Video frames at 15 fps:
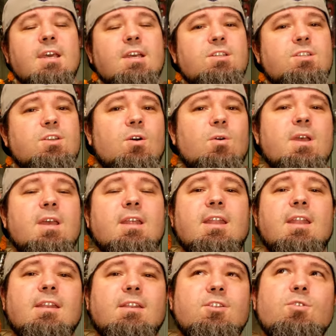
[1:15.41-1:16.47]
So
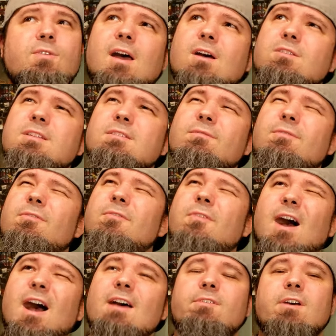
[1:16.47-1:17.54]
in
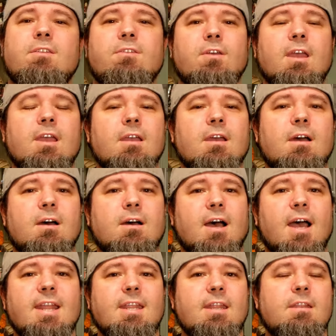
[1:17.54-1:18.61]
2005, I think, uh,
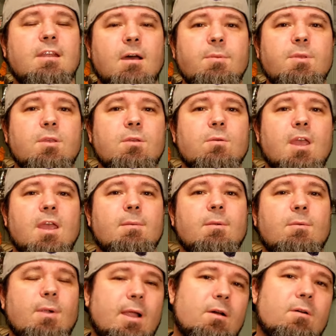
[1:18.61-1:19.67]
IDW came
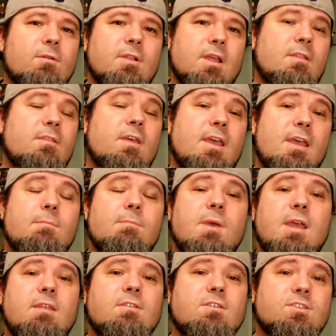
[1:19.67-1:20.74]
around and they
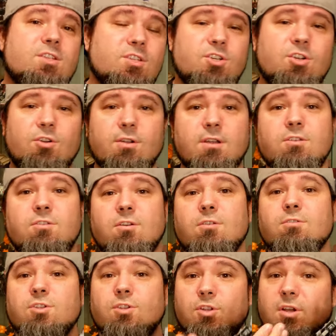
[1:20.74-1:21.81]
made the Centurion
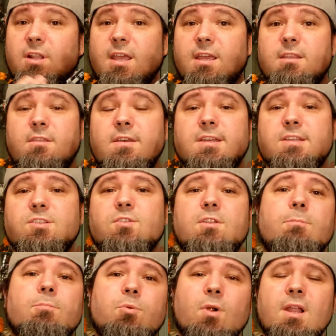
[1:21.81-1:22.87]
drones look like this. So
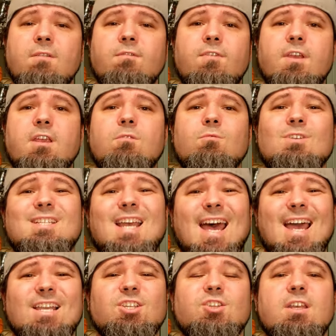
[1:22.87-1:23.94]
the Brunt figure was
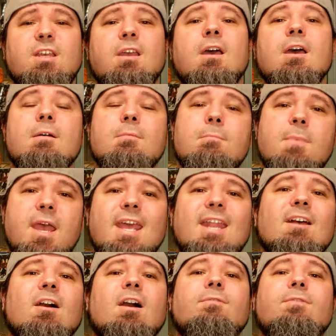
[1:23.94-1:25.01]
actually made
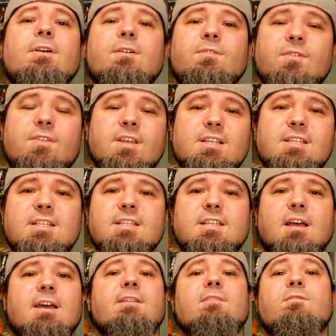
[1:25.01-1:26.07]
off of this
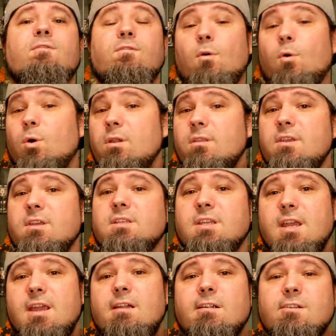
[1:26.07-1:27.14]
design for this
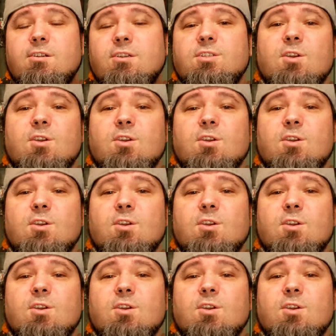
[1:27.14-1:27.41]
character.